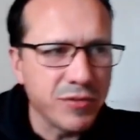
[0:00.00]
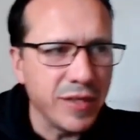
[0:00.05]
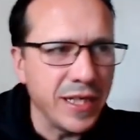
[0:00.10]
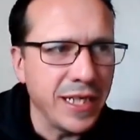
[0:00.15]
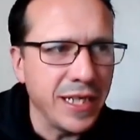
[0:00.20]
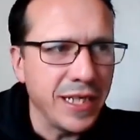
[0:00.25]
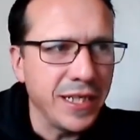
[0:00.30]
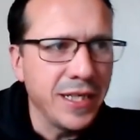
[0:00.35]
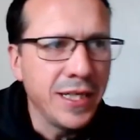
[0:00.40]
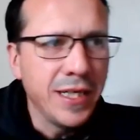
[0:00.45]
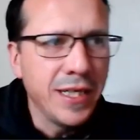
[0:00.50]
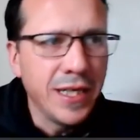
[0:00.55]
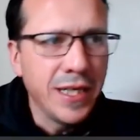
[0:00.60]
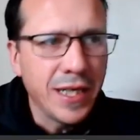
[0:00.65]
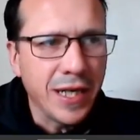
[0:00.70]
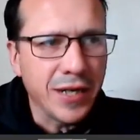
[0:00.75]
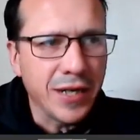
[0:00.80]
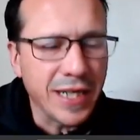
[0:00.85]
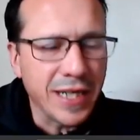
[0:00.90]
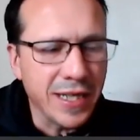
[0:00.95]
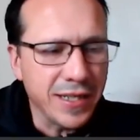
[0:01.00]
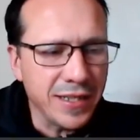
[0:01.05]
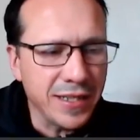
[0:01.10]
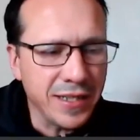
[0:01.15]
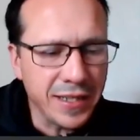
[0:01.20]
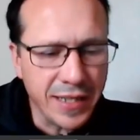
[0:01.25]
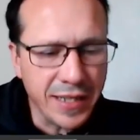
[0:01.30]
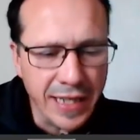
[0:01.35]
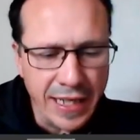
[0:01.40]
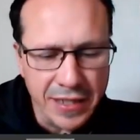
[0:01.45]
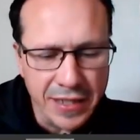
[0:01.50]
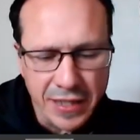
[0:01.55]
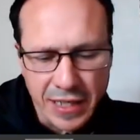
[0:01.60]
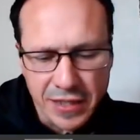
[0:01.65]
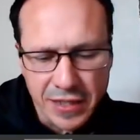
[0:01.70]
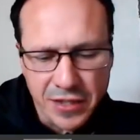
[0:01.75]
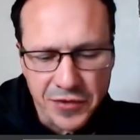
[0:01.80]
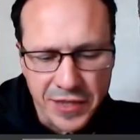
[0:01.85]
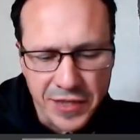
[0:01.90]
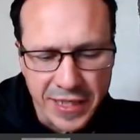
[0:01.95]
Okay, and the thing is, with
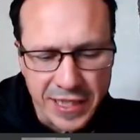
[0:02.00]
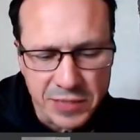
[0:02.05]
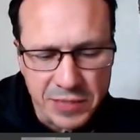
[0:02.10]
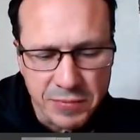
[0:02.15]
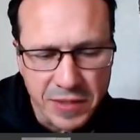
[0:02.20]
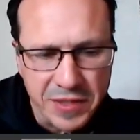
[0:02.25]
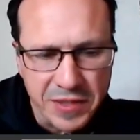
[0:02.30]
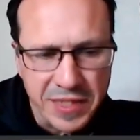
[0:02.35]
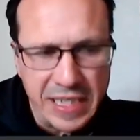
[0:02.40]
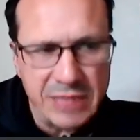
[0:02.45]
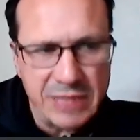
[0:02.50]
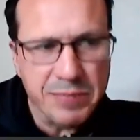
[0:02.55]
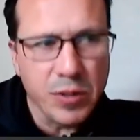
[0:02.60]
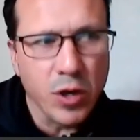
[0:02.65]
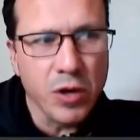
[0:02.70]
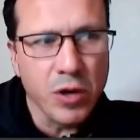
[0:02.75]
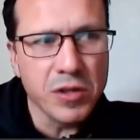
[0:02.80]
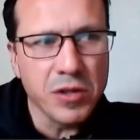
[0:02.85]
these blocks, the